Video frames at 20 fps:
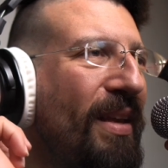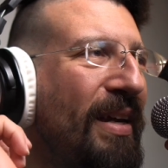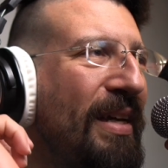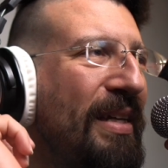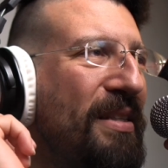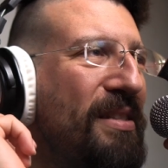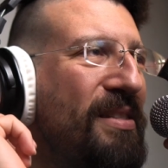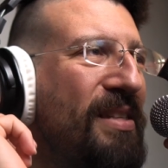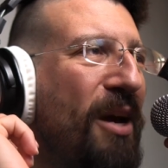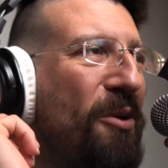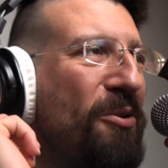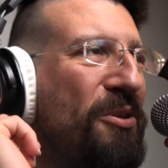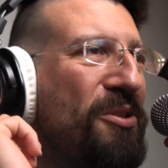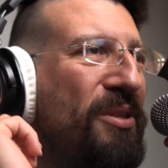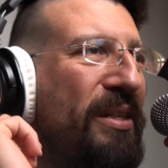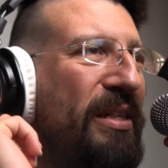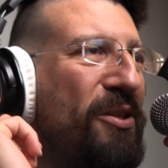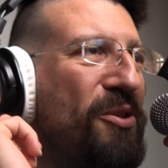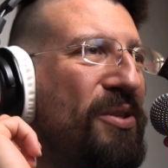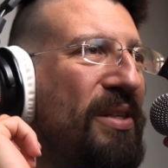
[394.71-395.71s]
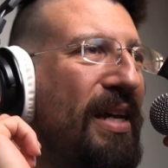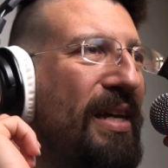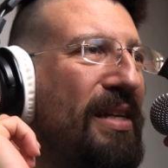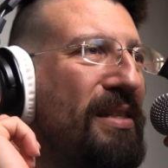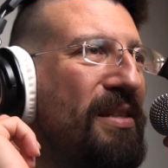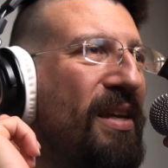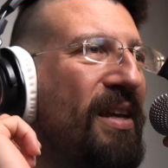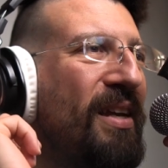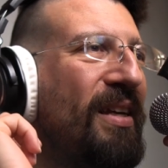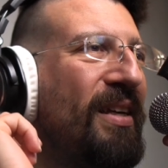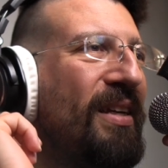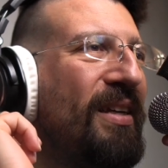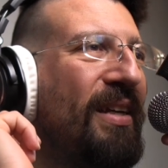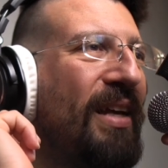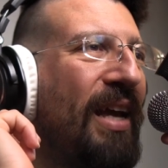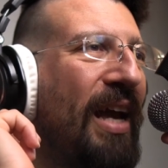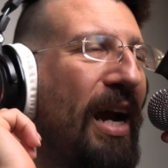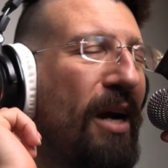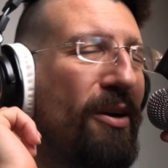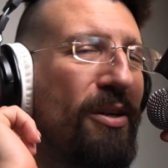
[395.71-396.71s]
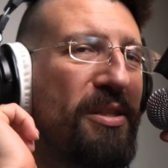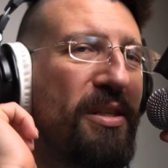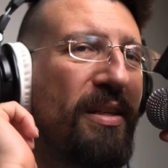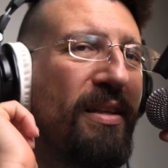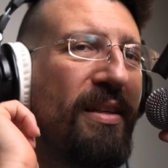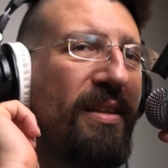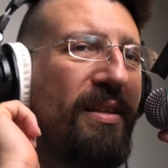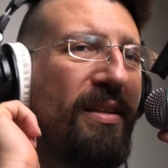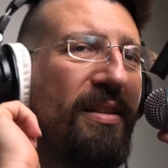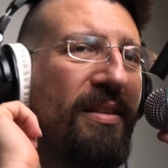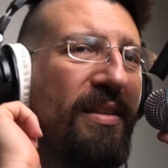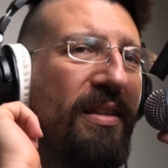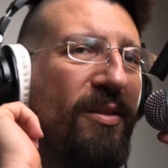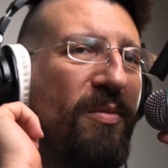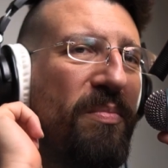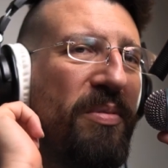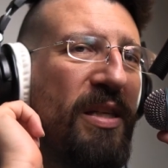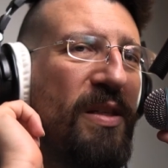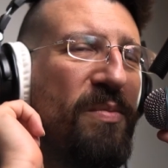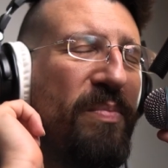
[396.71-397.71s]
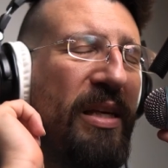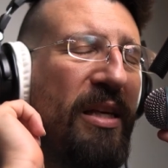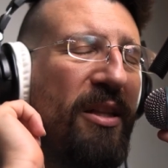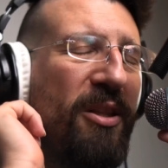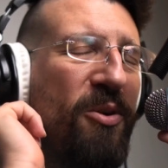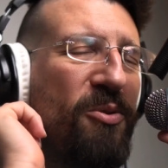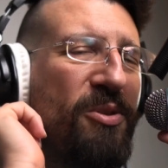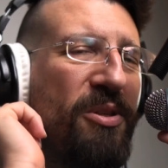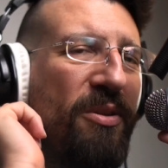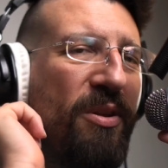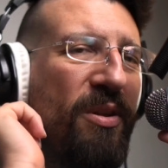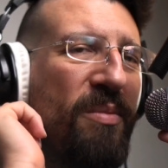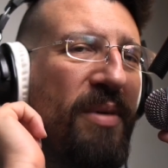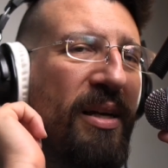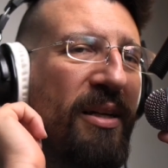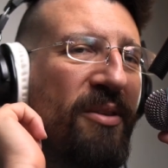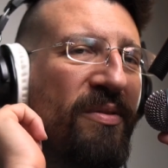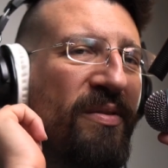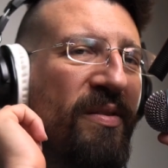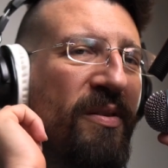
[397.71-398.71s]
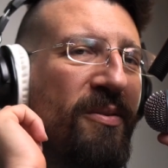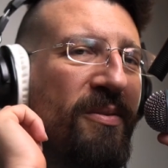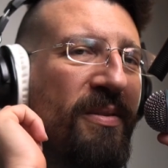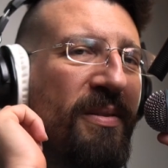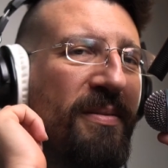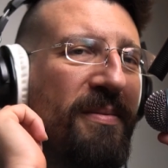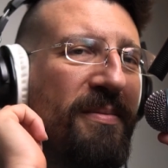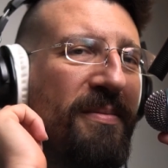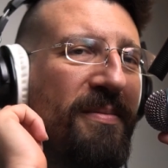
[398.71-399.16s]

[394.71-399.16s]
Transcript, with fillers: And the sound engineer says, Aris, can you please be closer to the microphone?